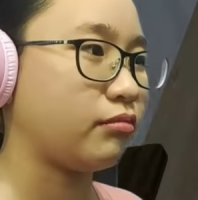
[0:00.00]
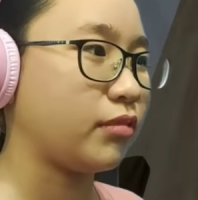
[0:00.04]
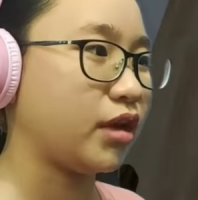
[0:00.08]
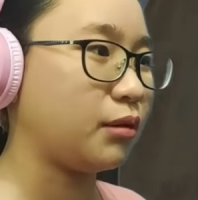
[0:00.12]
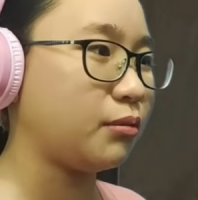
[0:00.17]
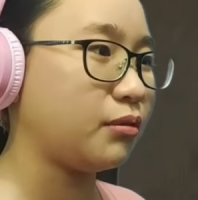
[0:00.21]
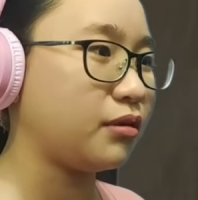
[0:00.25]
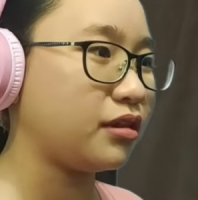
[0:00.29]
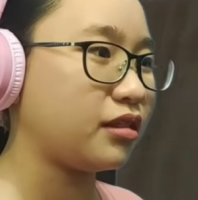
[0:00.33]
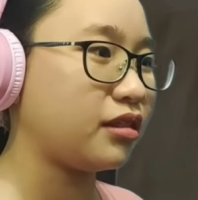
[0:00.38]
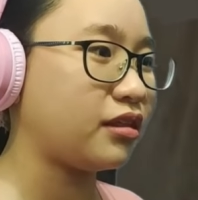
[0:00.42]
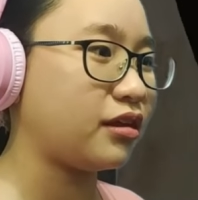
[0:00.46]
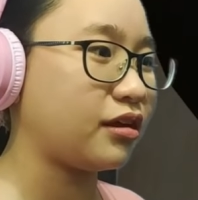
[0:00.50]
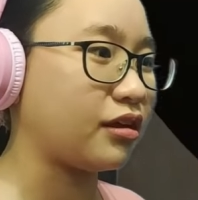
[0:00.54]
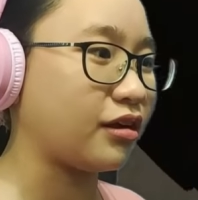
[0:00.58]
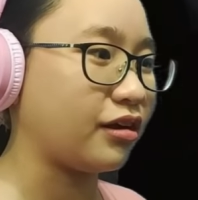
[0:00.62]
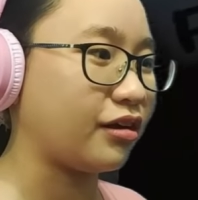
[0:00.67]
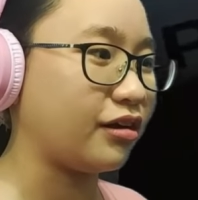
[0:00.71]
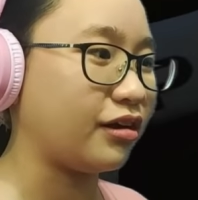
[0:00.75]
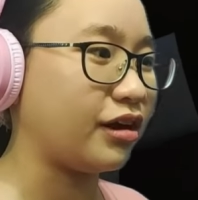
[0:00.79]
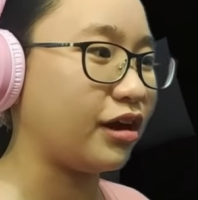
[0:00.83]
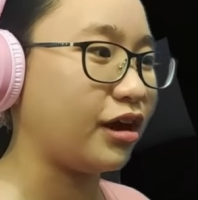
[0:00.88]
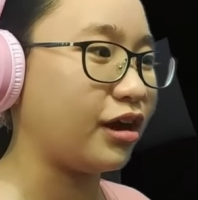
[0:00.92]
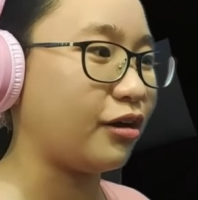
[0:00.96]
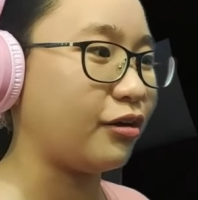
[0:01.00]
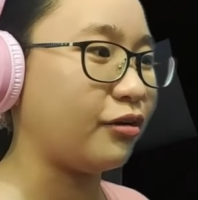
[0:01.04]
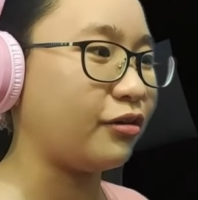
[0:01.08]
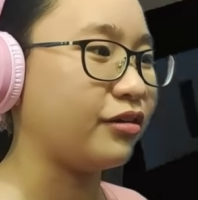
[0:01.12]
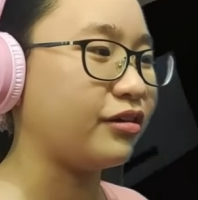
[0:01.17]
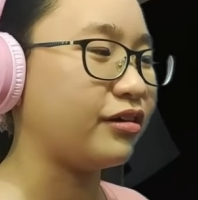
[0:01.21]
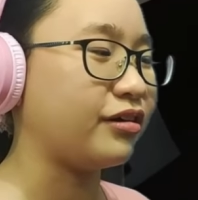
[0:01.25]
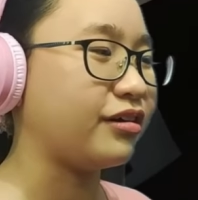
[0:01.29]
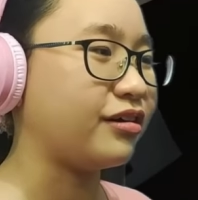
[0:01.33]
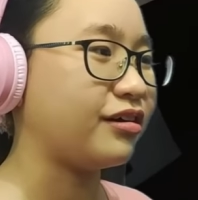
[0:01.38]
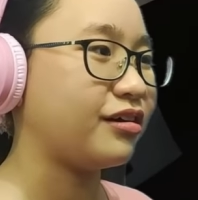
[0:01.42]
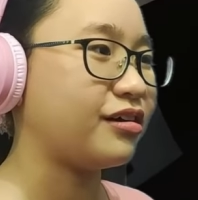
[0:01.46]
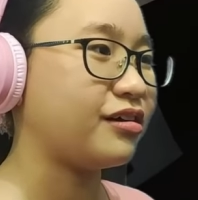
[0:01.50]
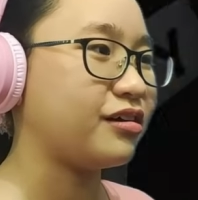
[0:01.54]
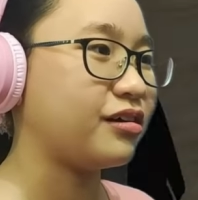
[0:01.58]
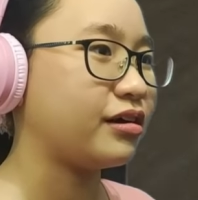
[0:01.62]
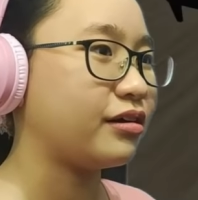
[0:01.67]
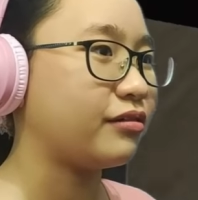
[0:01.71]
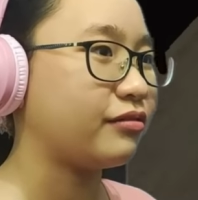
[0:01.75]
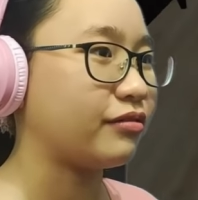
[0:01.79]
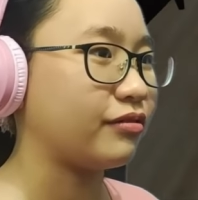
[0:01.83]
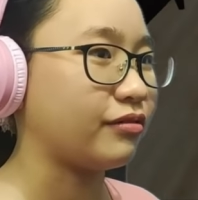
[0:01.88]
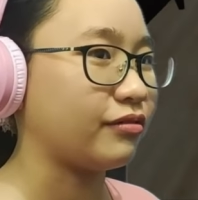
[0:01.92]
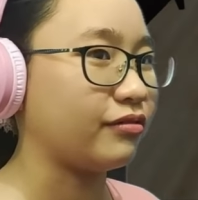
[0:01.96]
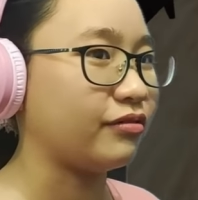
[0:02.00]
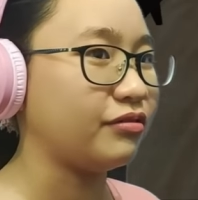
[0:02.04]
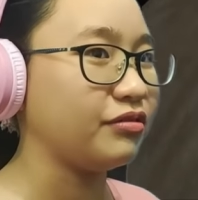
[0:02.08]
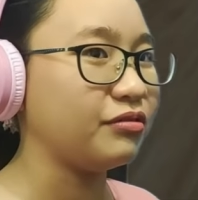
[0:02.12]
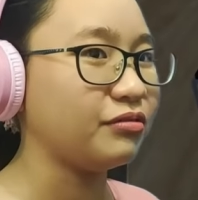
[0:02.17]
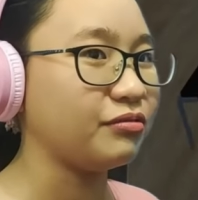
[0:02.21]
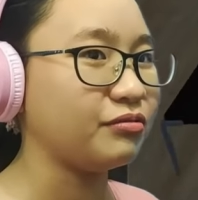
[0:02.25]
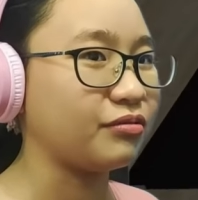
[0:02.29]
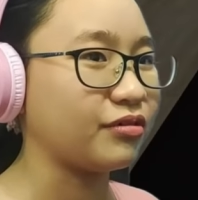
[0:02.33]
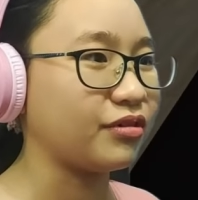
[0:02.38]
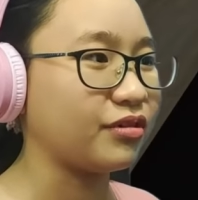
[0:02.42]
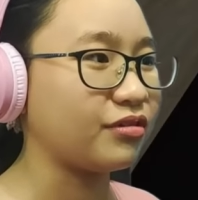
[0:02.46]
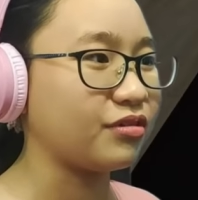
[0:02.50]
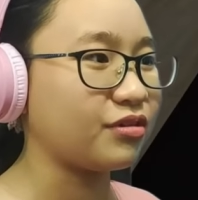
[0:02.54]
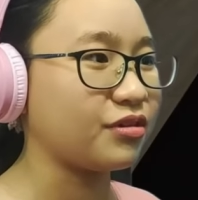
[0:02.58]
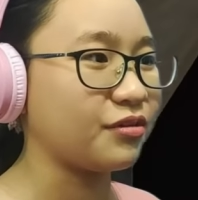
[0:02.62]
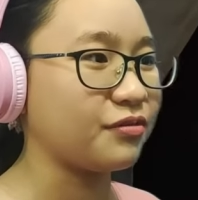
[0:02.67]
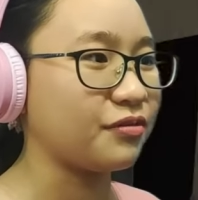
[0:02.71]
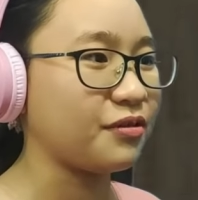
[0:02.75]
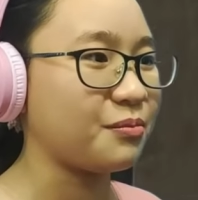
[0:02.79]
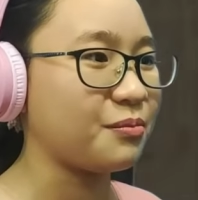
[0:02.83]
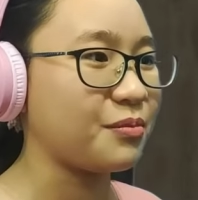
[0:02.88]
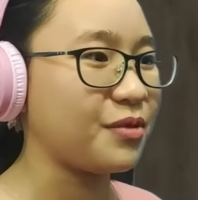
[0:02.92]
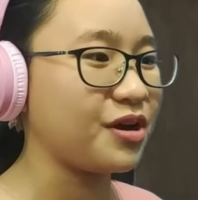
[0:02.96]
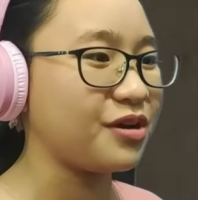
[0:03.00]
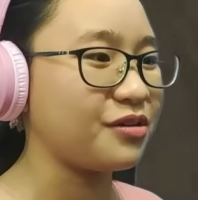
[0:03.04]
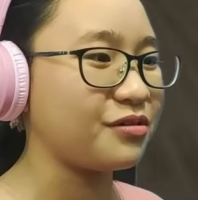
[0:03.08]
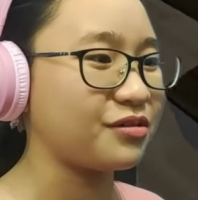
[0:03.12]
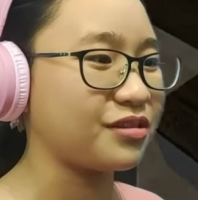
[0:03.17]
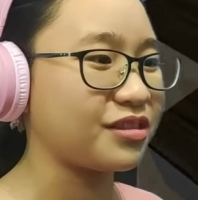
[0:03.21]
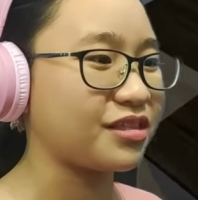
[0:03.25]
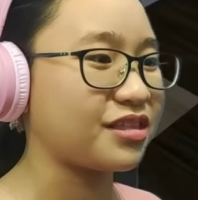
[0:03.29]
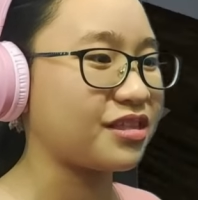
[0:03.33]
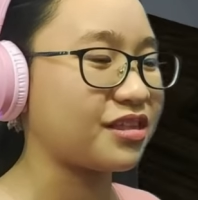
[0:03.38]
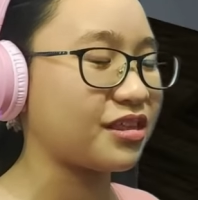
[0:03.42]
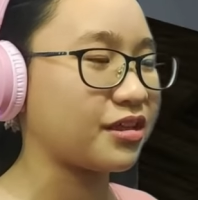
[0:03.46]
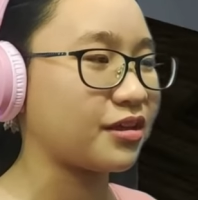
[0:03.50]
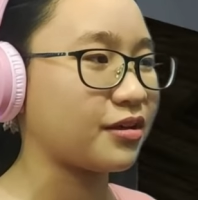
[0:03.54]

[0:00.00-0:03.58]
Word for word: Maybe it's here. No. Where, where's the remote?